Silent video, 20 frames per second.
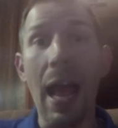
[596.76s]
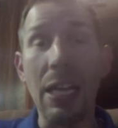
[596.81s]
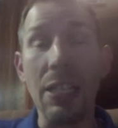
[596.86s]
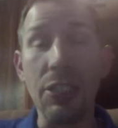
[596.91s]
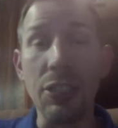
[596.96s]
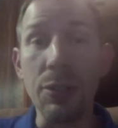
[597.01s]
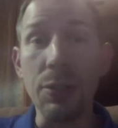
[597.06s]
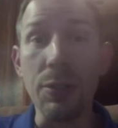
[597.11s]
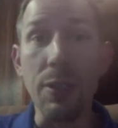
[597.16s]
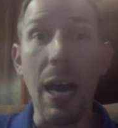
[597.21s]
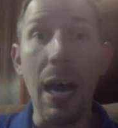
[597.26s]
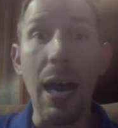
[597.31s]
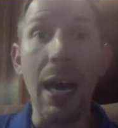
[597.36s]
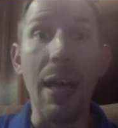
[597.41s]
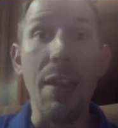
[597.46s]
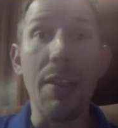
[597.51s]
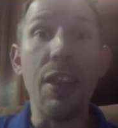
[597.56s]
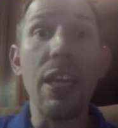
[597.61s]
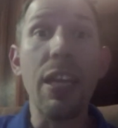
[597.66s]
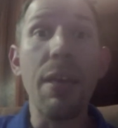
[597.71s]
As you
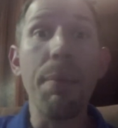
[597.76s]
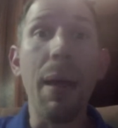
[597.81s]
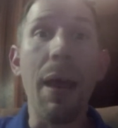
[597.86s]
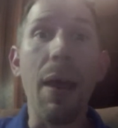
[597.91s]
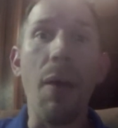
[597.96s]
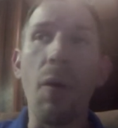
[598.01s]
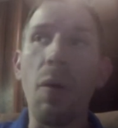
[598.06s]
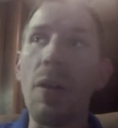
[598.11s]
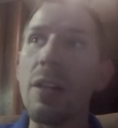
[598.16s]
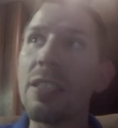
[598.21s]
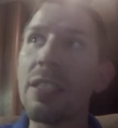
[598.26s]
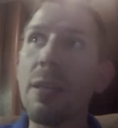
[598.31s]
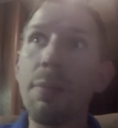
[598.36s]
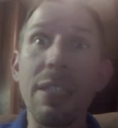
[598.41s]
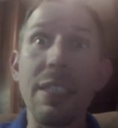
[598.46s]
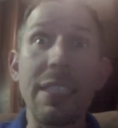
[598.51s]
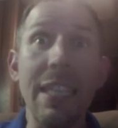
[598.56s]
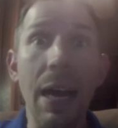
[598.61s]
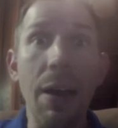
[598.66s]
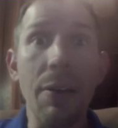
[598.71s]
uh, think about some
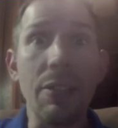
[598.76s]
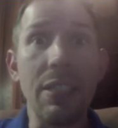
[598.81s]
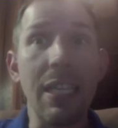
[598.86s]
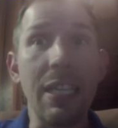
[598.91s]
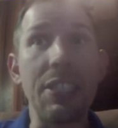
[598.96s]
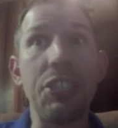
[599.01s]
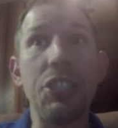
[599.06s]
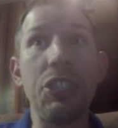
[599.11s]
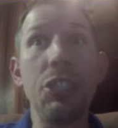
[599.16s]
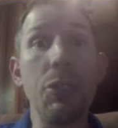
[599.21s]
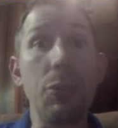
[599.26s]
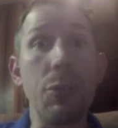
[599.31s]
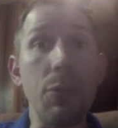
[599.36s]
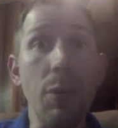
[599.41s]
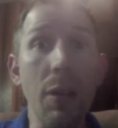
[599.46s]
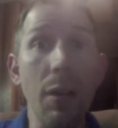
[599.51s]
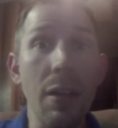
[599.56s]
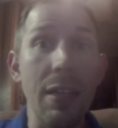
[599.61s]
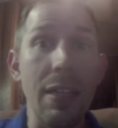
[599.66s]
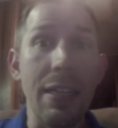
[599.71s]
of the talents that
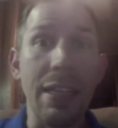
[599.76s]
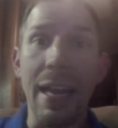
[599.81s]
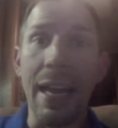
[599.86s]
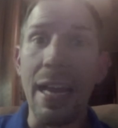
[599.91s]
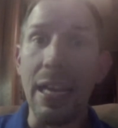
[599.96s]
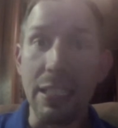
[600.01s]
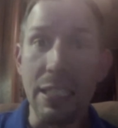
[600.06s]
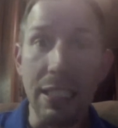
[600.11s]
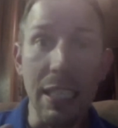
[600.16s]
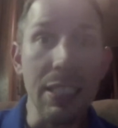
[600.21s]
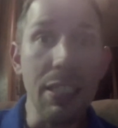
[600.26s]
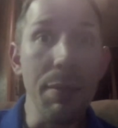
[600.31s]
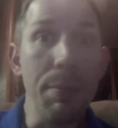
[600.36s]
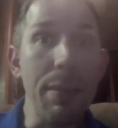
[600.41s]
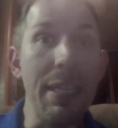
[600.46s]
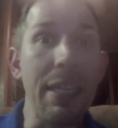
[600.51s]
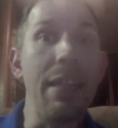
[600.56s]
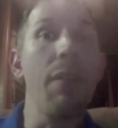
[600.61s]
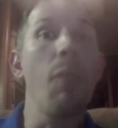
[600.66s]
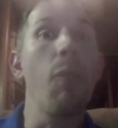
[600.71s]
you can send to
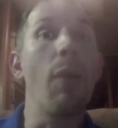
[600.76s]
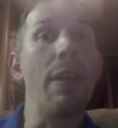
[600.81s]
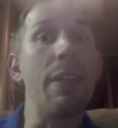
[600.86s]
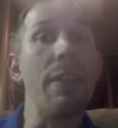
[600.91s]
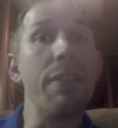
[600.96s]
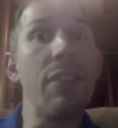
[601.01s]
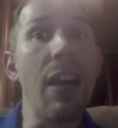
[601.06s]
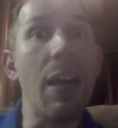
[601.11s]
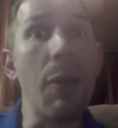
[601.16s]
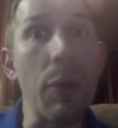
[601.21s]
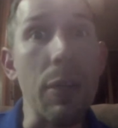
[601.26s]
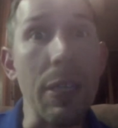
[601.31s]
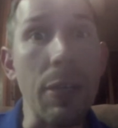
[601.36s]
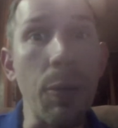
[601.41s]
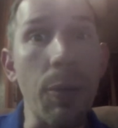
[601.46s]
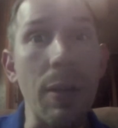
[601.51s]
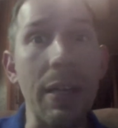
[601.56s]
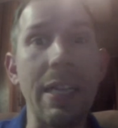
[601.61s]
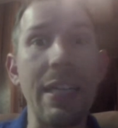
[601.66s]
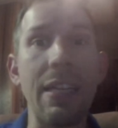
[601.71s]
me, what you've done, what
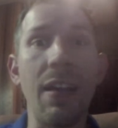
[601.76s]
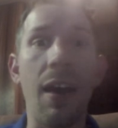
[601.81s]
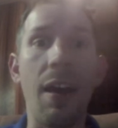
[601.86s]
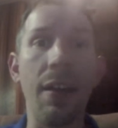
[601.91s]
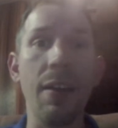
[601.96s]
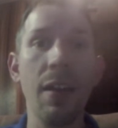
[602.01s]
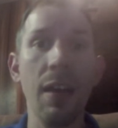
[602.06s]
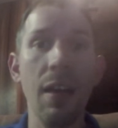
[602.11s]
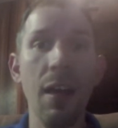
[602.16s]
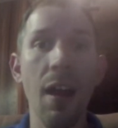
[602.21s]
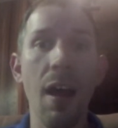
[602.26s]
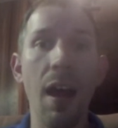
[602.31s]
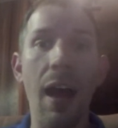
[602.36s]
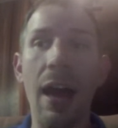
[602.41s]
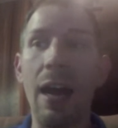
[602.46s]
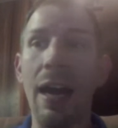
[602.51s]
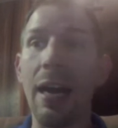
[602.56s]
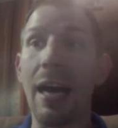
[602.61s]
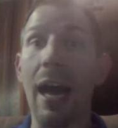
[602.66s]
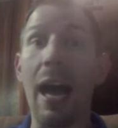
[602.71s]
you're working on,
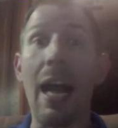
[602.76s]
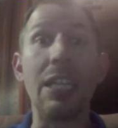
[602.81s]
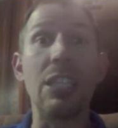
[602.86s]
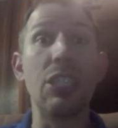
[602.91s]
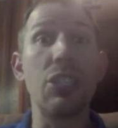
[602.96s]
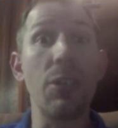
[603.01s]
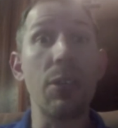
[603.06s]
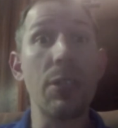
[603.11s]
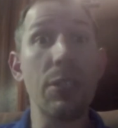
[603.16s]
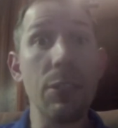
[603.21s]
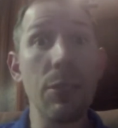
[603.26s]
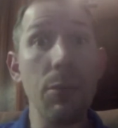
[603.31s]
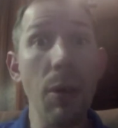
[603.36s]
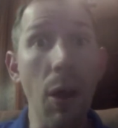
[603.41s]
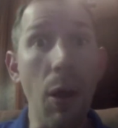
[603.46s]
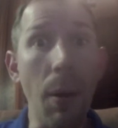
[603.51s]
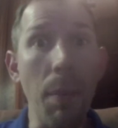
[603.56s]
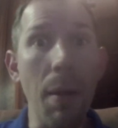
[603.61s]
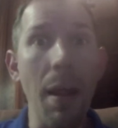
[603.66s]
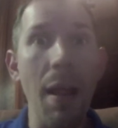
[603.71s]
Uh, I sure do
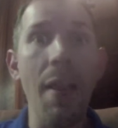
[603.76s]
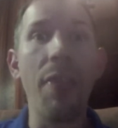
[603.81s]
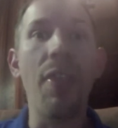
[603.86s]
hope